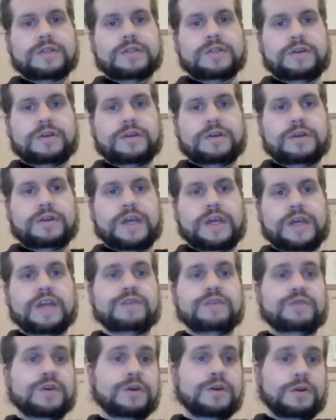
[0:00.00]
the
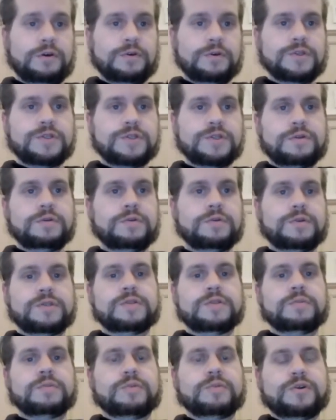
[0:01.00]
AV host, who
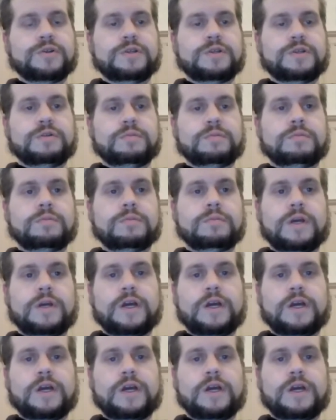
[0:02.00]
is the person